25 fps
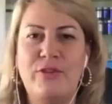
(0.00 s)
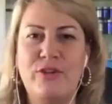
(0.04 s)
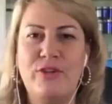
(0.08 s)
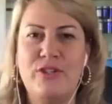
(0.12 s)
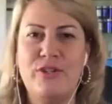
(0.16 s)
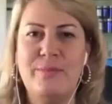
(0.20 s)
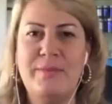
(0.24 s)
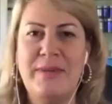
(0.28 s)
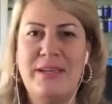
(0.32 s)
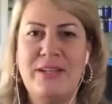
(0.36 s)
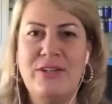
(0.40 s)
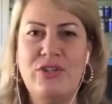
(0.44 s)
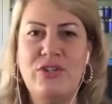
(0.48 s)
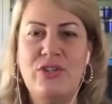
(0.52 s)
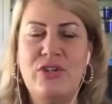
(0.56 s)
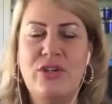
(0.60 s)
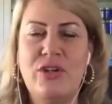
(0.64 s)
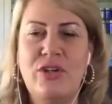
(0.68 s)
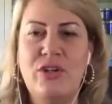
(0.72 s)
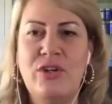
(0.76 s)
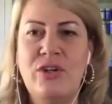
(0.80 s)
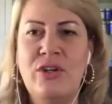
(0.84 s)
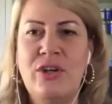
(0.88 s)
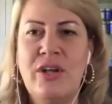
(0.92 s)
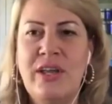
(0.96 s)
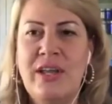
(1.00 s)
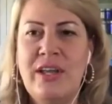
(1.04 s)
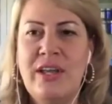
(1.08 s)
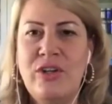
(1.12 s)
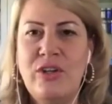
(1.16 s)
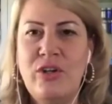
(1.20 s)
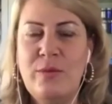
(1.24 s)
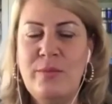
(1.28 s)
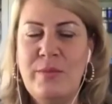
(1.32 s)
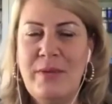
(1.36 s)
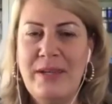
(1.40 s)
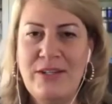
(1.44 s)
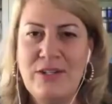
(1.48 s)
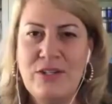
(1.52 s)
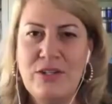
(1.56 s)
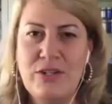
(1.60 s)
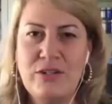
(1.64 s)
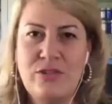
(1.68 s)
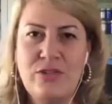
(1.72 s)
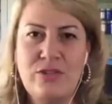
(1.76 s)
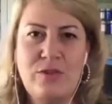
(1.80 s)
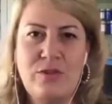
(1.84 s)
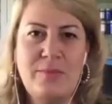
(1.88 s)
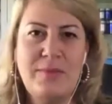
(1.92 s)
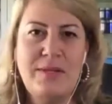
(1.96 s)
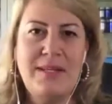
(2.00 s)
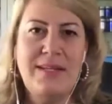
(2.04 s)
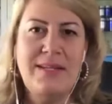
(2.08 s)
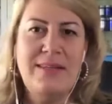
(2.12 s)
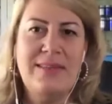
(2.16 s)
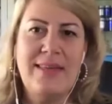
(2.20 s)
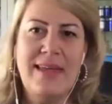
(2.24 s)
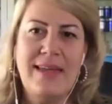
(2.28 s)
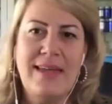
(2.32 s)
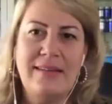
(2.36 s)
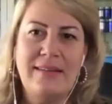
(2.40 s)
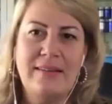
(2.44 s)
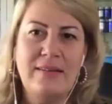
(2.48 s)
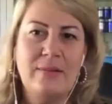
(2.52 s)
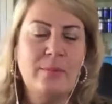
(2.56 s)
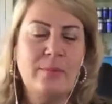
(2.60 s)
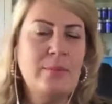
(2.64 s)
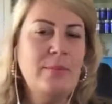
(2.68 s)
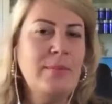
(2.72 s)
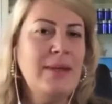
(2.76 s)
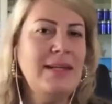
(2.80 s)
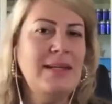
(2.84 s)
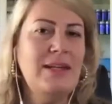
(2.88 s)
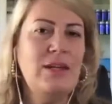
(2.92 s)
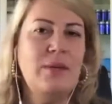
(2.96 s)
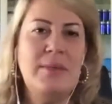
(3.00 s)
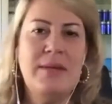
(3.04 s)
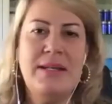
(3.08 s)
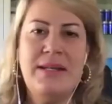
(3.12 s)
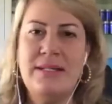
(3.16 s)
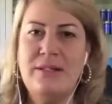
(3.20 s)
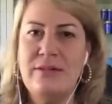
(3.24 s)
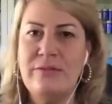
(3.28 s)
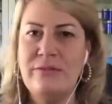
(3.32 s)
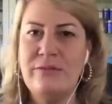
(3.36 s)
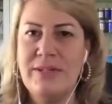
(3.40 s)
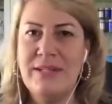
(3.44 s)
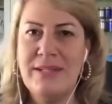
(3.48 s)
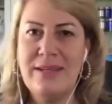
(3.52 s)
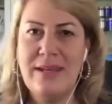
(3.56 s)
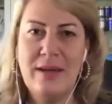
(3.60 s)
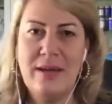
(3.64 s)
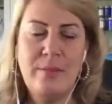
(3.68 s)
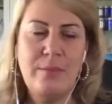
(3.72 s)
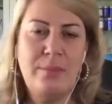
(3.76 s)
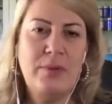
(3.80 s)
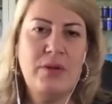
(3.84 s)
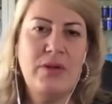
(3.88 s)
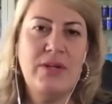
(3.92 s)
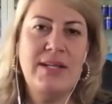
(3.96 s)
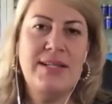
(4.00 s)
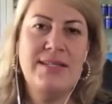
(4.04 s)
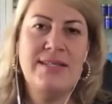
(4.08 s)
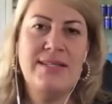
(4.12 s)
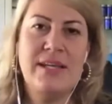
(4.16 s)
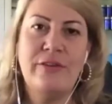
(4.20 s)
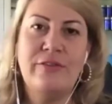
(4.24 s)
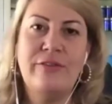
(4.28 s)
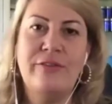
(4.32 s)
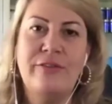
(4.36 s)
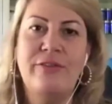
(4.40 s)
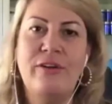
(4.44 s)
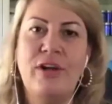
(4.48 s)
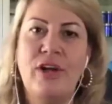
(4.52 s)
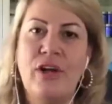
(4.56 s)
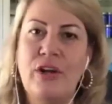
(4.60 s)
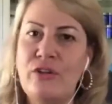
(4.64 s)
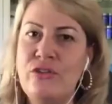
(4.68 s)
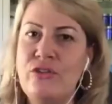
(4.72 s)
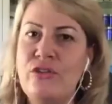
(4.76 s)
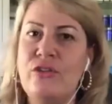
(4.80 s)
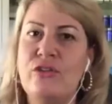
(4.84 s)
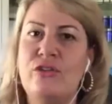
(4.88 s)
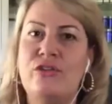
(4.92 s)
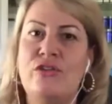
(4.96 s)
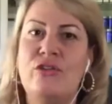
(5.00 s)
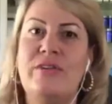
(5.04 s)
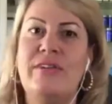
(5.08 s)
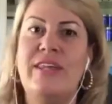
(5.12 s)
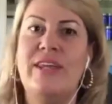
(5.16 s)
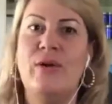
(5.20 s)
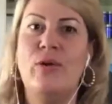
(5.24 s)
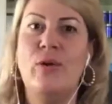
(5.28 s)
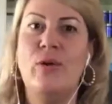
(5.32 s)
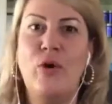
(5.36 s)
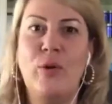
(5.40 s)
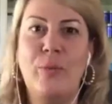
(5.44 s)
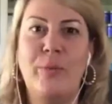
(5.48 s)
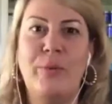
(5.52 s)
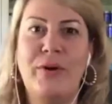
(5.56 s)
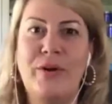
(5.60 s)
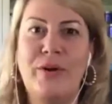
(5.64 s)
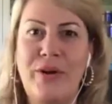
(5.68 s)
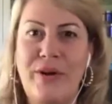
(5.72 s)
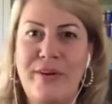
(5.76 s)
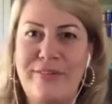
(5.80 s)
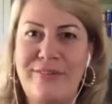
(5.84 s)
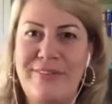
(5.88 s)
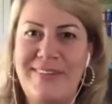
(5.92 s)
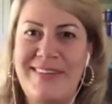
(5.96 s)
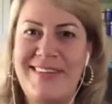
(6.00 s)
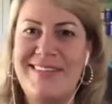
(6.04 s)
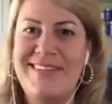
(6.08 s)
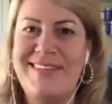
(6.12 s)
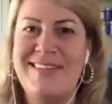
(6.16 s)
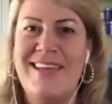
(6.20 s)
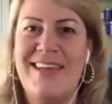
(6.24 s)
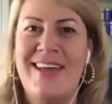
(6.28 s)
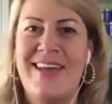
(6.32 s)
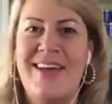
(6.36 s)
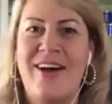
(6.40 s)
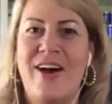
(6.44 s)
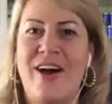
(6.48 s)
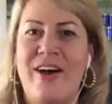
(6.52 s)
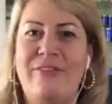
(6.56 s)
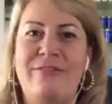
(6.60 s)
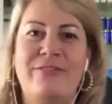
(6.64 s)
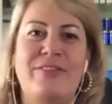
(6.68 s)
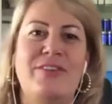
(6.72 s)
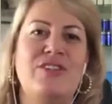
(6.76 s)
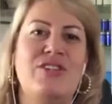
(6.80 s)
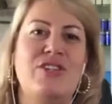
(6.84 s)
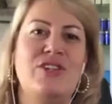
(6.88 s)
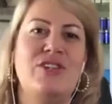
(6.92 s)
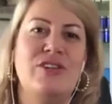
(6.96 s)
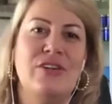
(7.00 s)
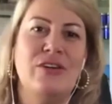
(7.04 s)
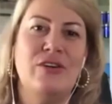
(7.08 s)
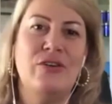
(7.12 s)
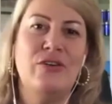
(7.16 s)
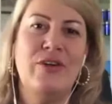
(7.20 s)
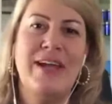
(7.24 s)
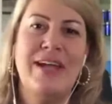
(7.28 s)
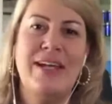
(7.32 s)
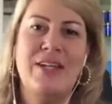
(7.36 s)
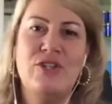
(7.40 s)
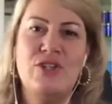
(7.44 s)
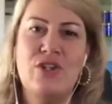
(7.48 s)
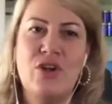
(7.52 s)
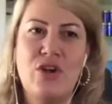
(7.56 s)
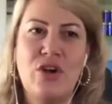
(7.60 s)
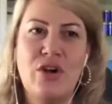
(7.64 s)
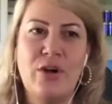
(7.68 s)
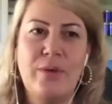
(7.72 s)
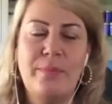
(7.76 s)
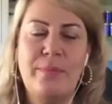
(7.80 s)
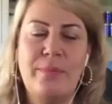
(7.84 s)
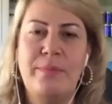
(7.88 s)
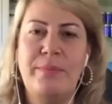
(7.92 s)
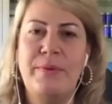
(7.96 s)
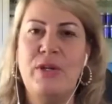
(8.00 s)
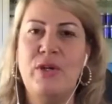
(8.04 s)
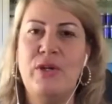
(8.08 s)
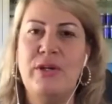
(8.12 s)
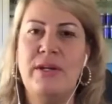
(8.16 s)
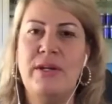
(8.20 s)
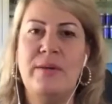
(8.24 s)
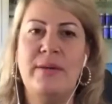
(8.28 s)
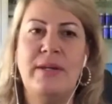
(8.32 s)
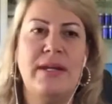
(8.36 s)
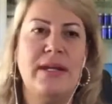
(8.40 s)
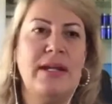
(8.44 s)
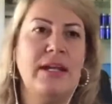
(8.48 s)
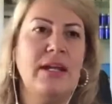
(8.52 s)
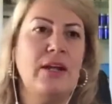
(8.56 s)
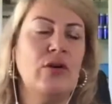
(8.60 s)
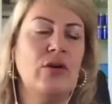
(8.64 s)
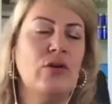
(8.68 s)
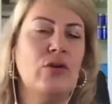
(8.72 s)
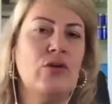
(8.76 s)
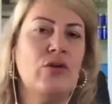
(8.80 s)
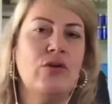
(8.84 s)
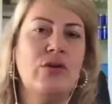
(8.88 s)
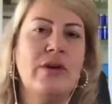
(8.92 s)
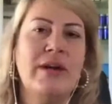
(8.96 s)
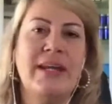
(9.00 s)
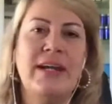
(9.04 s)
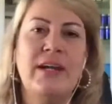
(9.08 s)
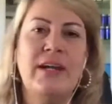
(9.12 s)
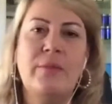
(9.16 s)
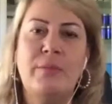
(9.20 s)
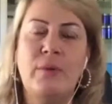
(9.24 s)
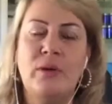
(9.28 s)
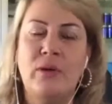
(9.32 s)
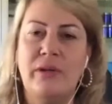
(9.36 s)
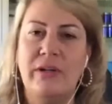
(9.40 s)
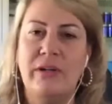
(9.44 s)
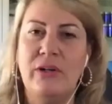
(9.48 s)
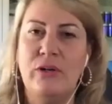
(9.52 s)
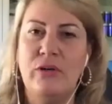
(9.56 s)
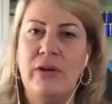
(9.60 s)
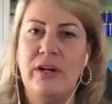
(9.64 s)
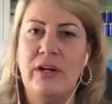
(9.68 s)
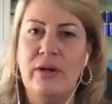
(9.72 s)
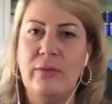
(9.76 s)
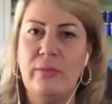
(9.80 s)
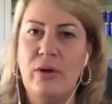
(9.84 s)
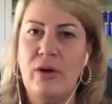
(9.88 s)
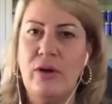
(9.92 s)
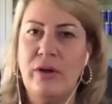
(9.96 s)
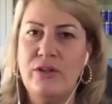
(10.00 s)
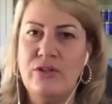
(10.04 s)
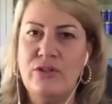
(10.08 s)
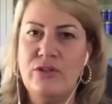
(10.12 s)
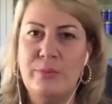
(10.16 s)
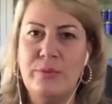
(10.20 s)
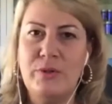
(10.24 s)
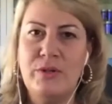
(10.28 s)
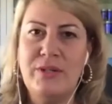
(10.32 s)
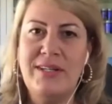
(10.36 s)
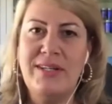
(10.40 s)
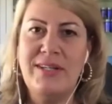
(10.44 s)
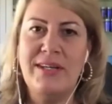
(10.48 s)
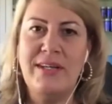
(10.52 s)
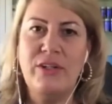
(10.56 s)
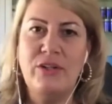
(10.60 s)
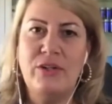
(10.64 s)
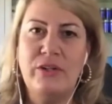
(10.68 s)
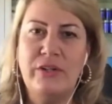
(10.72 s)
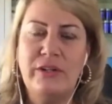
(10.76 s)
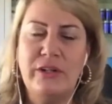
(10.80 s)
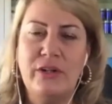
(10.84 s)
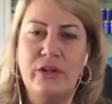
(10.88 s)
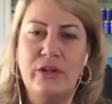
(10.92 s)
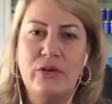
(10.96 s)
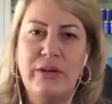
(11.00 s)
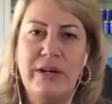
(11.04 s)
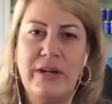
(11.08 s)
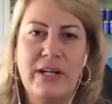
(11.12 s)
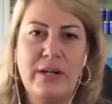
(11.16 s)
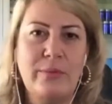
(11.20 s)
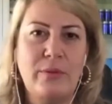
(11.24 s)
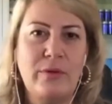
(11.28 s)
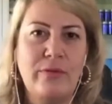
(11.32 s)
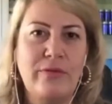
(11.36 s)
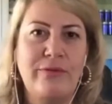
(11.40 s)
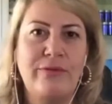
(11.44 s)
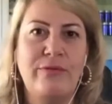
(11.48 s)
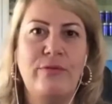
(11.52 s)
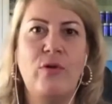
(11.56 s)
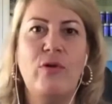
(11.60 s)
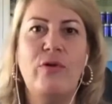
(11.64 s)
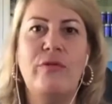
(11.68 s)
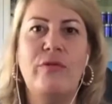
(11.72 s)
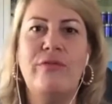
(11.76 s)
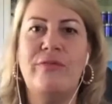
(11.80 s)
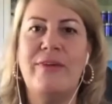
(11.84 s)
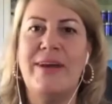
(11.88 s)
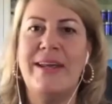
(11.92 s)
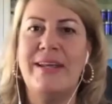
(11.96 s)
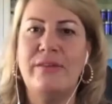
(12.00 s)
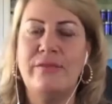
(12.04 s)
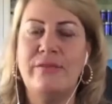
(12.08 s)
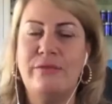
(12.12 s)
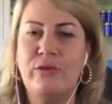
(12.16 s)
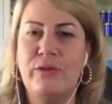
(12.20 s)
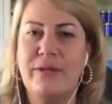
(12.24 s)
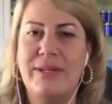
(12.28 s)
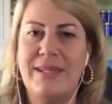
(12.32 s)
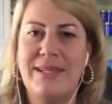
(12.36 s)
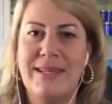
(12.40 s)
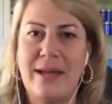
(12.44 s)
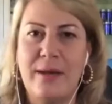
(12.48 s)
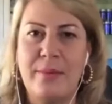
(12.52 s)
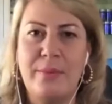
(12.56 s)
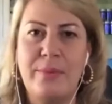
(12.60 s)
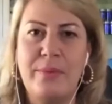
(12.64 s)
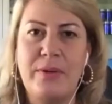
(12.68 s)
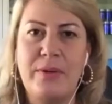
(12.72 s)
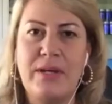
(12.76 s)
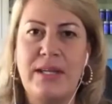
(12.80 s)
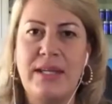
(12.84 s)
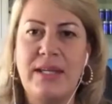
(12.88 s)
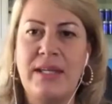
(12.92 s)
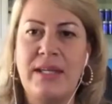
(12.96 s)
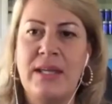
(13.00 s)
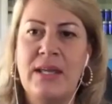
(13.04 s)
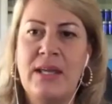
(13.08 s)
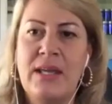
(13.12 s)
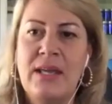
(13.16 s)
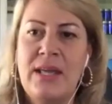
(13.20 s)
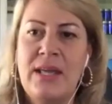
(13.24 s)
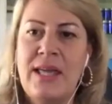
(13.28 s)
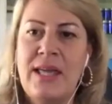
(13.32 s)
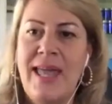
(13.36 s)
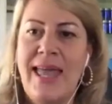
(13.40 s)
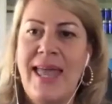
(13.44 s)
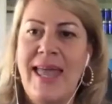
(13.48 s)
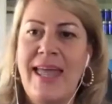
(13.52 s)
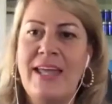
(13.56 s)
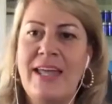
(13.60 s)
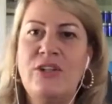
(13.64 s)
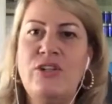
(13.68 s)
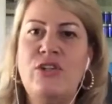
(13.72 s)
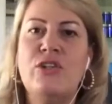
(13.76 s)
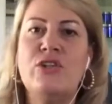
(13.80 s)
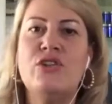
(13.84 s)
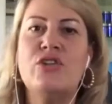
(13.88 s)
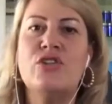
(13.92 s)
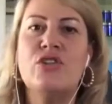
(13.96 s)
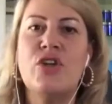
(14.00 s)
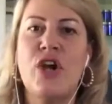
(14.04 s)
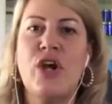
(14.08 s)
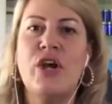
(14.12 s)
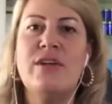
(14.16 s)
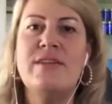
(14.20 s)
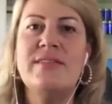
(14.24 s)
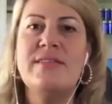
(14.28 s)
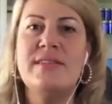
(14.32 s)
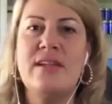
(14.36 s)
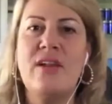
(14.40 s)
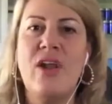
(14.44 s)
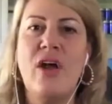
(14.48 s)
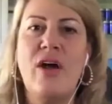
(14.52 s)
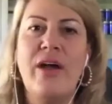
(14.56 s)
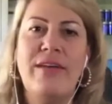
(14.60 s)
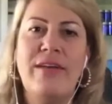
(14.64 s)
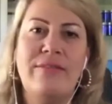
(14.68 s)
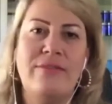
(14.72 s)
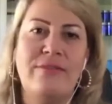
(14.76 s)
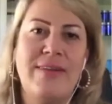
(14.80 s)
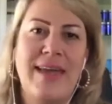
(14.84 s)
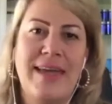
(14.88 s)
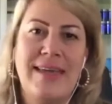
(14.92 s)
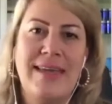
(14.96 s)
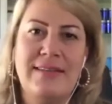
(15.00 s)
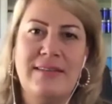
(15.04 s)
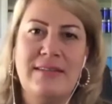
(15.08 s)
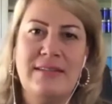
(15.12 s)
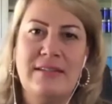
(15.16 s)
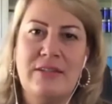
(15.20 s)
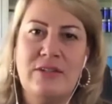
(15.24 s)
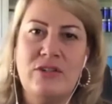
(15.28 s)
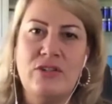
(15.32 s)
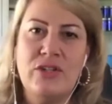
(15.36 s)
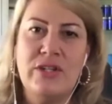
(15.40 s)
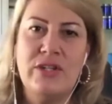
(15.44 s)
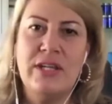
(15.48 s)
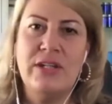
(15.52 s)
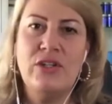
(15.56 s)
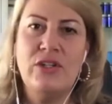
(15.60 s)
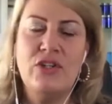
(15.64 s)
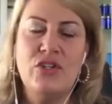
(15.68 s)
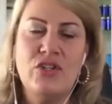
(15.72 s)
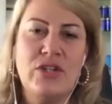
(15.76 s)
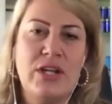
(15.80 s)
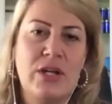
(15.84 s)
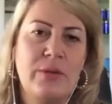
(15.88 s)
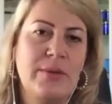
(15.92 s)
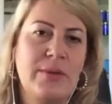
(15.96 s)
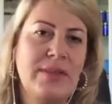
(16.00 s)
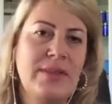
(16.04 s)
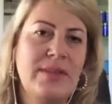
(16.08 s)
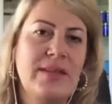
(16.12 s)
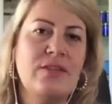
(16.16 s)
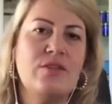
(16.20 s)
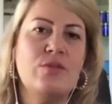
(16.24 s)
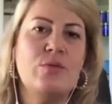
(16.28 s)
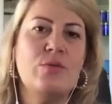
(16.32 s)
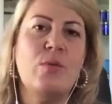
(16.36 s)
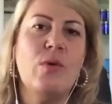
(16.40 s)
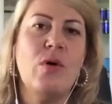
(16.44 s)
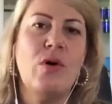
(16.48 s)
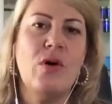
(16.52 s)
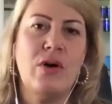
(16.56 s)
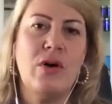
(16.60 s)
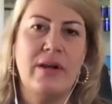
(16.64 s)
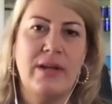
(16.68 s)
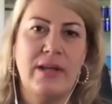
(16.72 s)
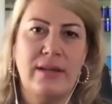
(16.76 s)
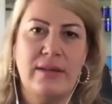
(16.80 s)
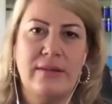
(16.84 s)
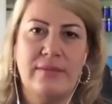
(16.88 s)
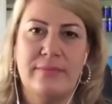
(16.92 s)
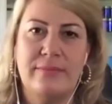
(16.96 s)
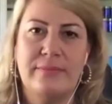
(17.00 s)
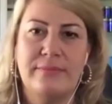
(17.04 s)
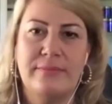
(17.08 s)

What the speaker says: First met you, you mentioned to me that many different companies had flown you to their corporate office, offered you a great job. You're an incredible entrepreneur. You're an incredible forefront for a company, and you chose LifeVantage. Can you share with us why?